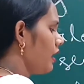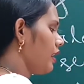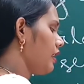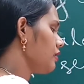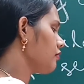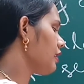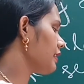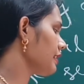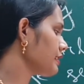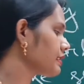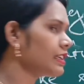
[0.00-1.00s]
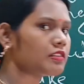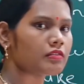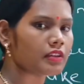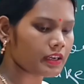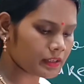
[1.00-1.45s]
and what is
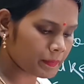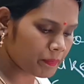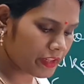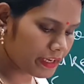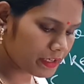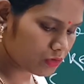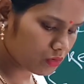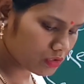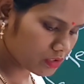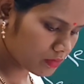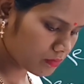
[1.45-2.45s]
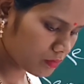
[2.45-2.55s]
cellular inclusion.